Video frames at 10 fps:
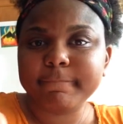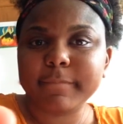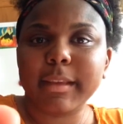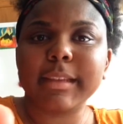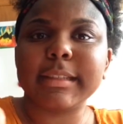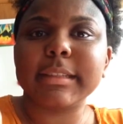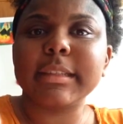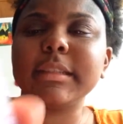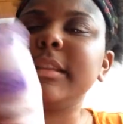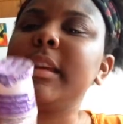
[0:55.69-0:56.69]
Because I
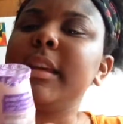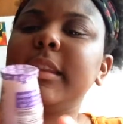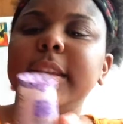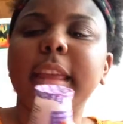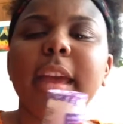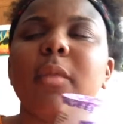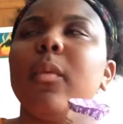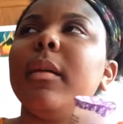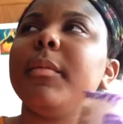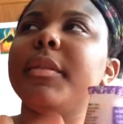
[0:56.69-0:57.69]
didn't, like, they had
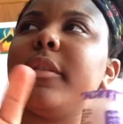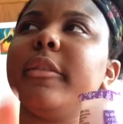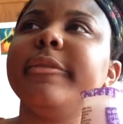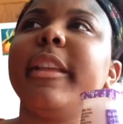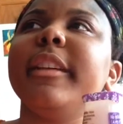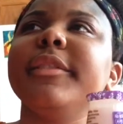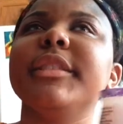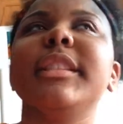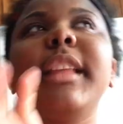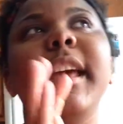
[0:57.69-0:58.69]
one with no flavor
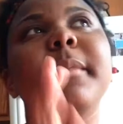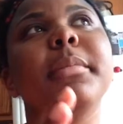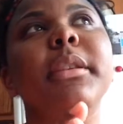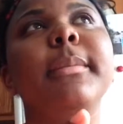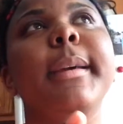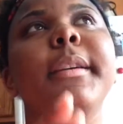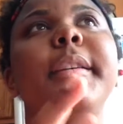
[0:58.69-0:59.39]
and then they had blueberry.